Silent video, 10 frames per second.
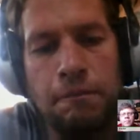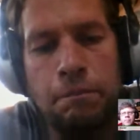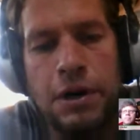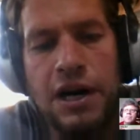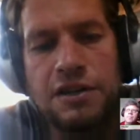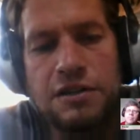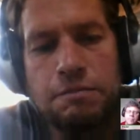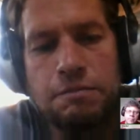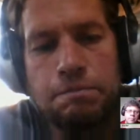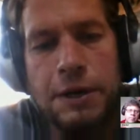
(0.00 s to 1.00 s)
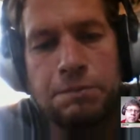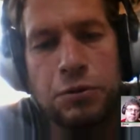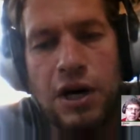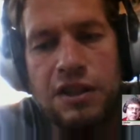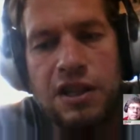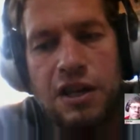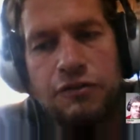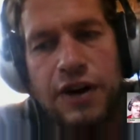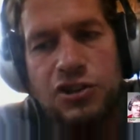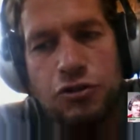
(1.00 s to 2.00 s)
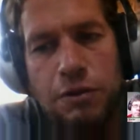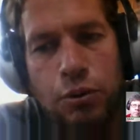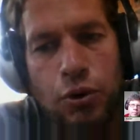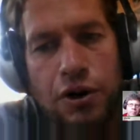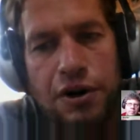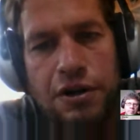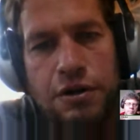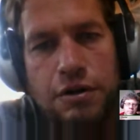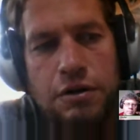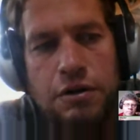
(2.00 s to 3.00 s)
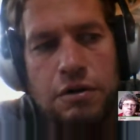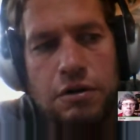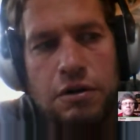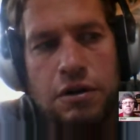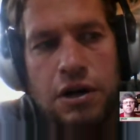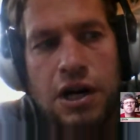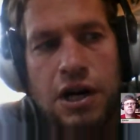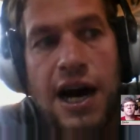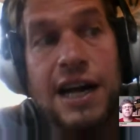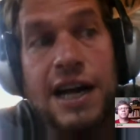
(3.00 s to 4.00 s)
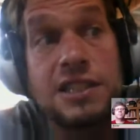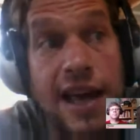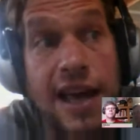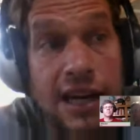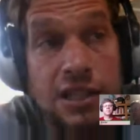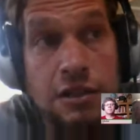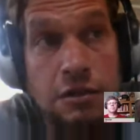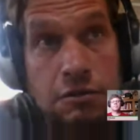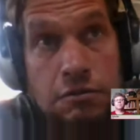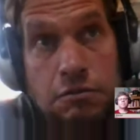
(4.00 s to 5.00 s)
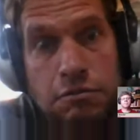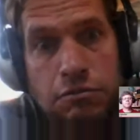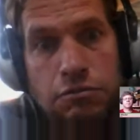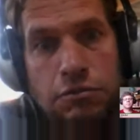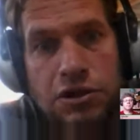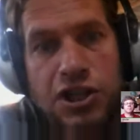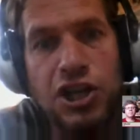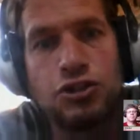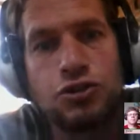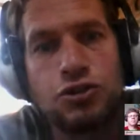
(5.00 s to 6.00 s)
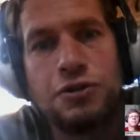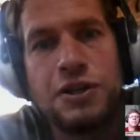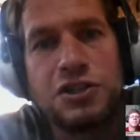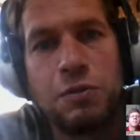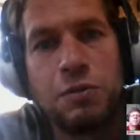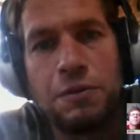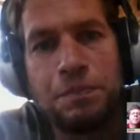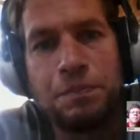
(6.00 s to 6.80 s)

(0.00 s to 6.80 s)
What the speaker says: But people on the advisory board contacted Quito Turismo